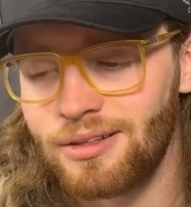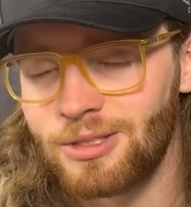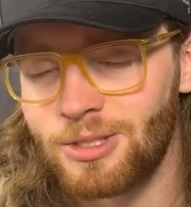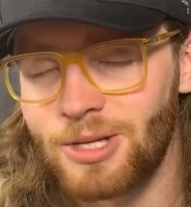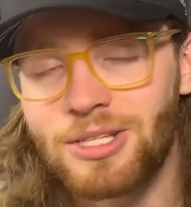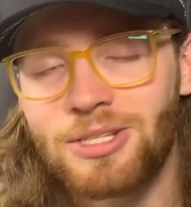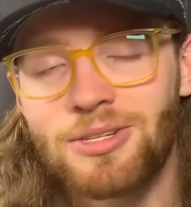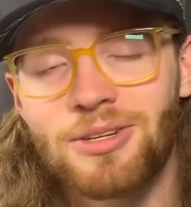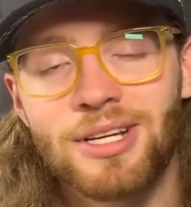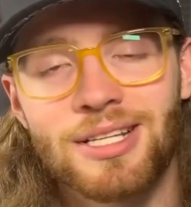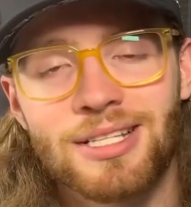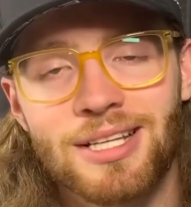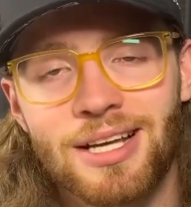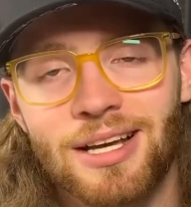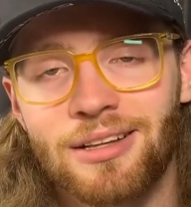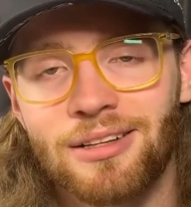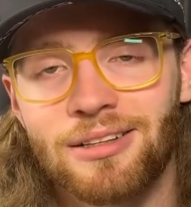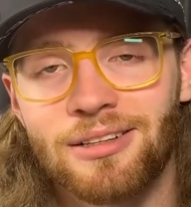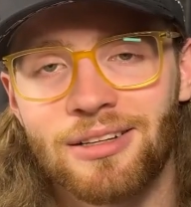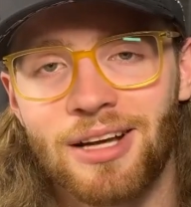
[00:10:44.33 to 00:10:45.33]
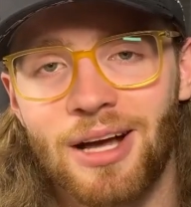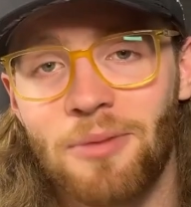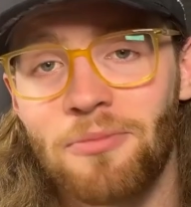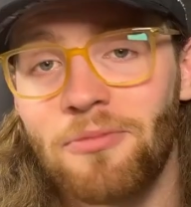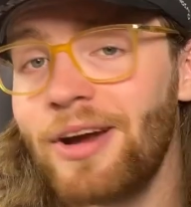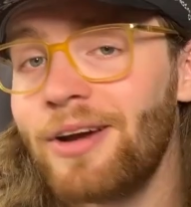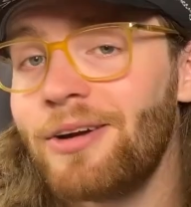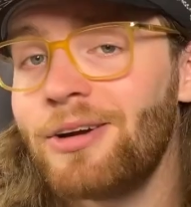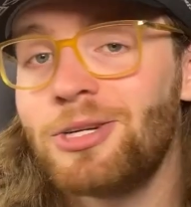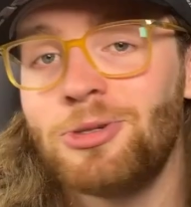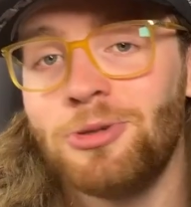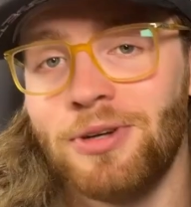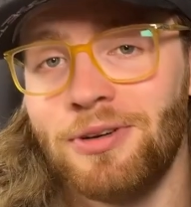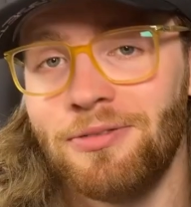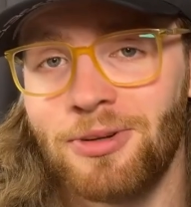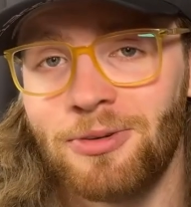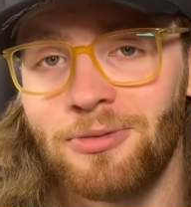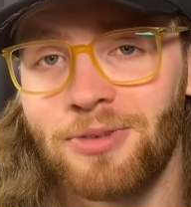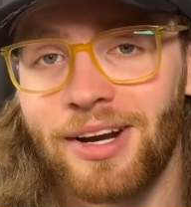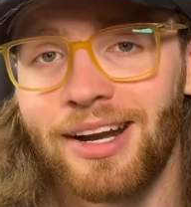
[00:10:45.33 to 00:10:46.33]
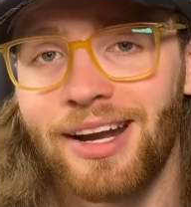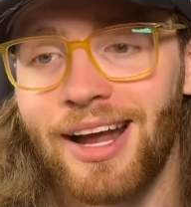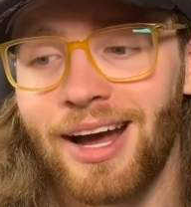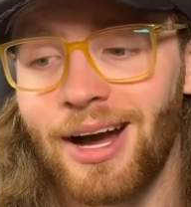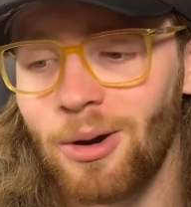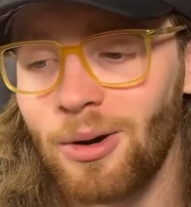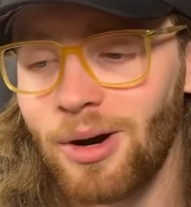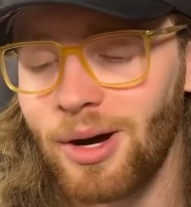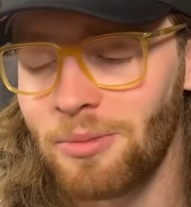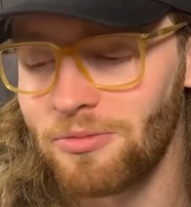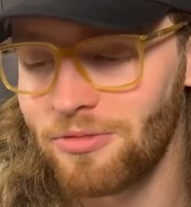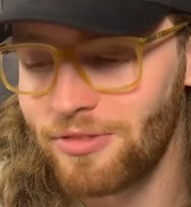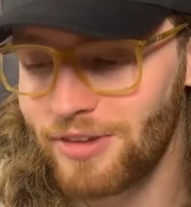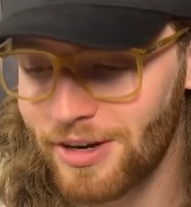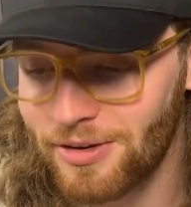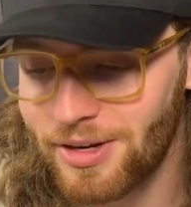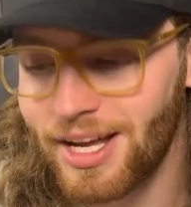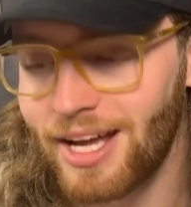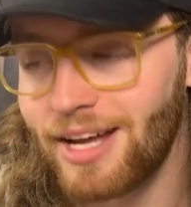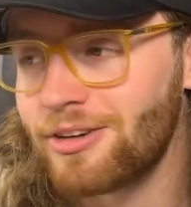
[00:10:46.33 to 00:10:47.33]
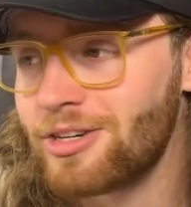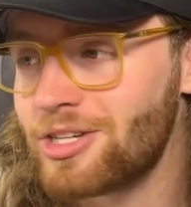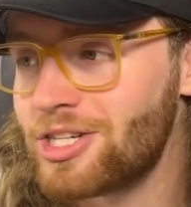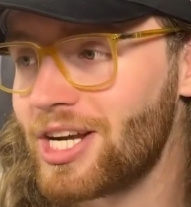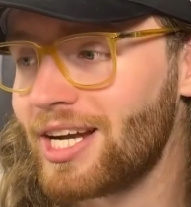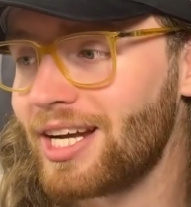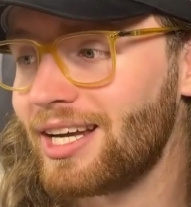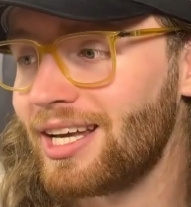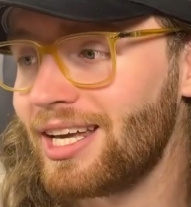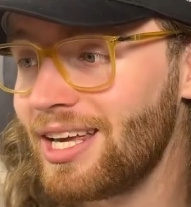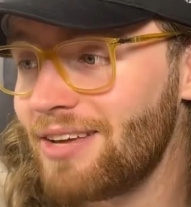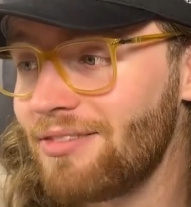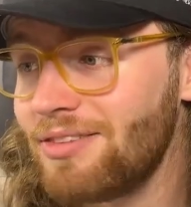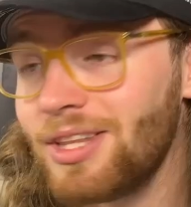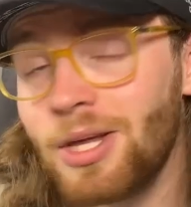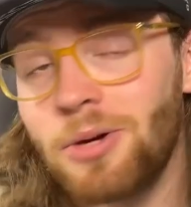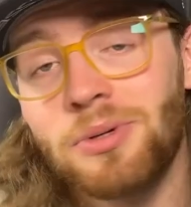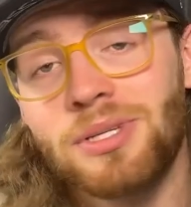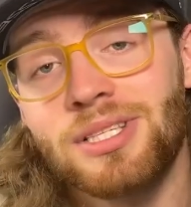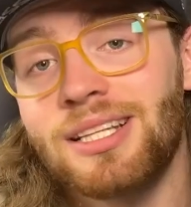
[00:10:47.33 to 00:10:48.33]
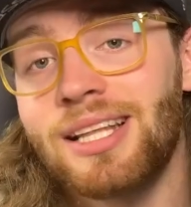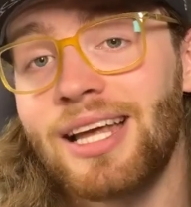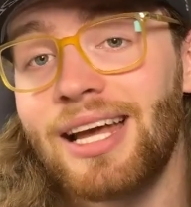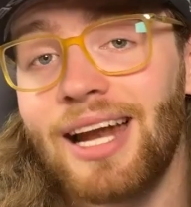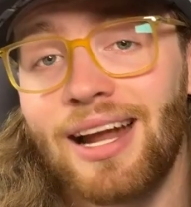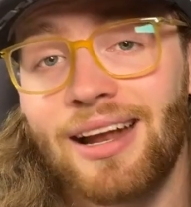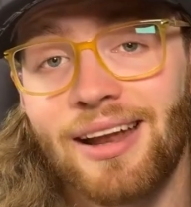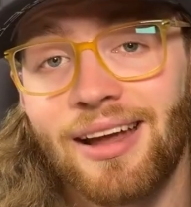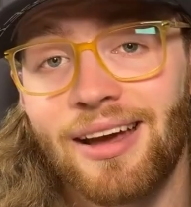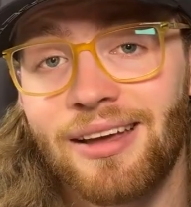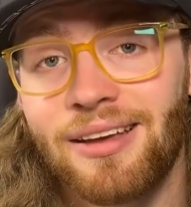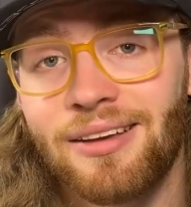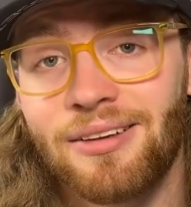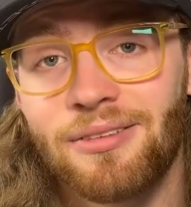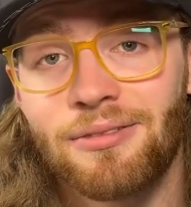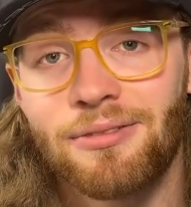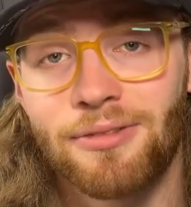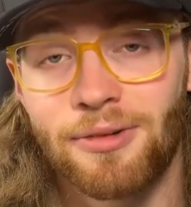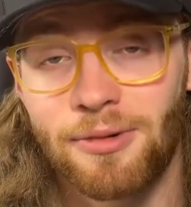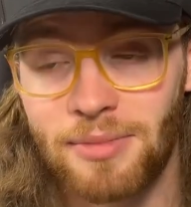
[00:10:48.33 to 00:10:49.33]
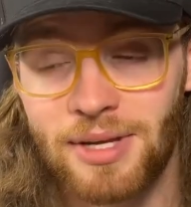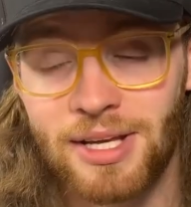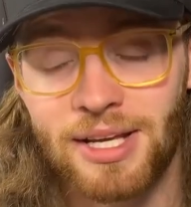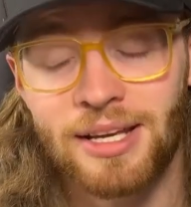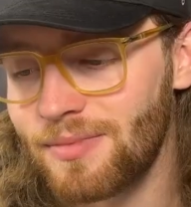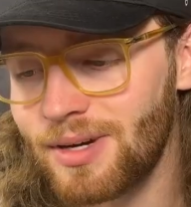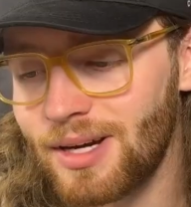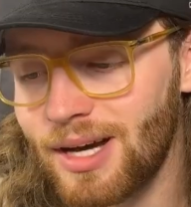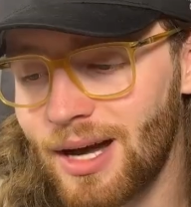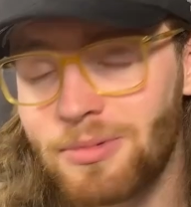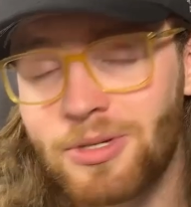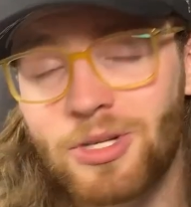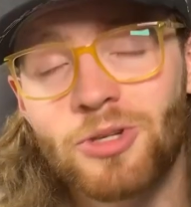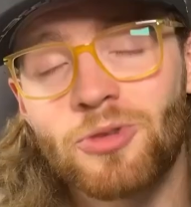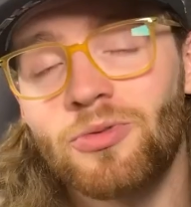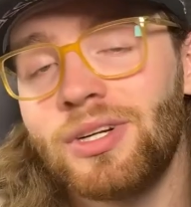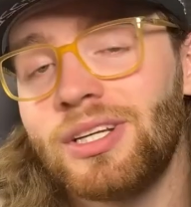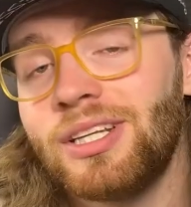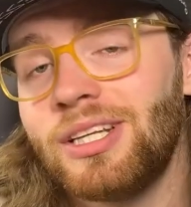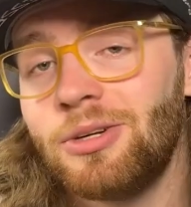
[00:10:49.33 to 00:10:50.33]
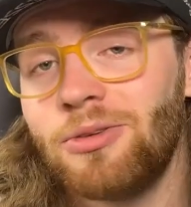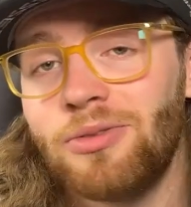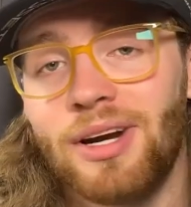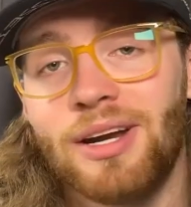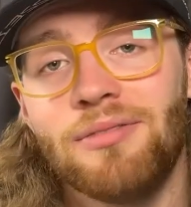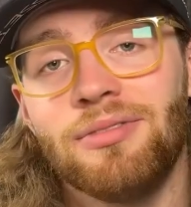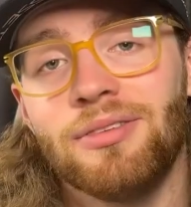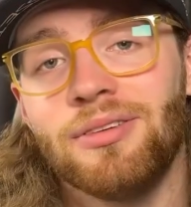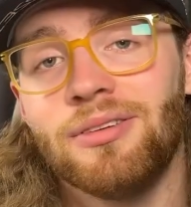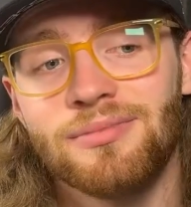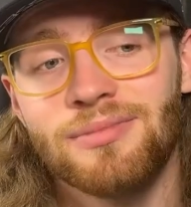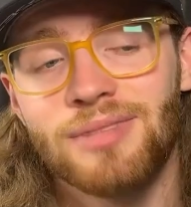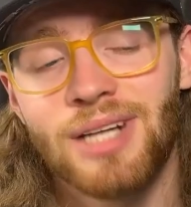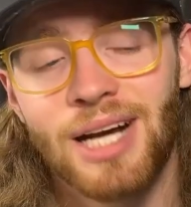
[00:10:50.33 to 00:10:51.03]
So as you can tell, I'm very driven right now. I'm very energetic, even though it's late at night. For me, I'm just really grateful.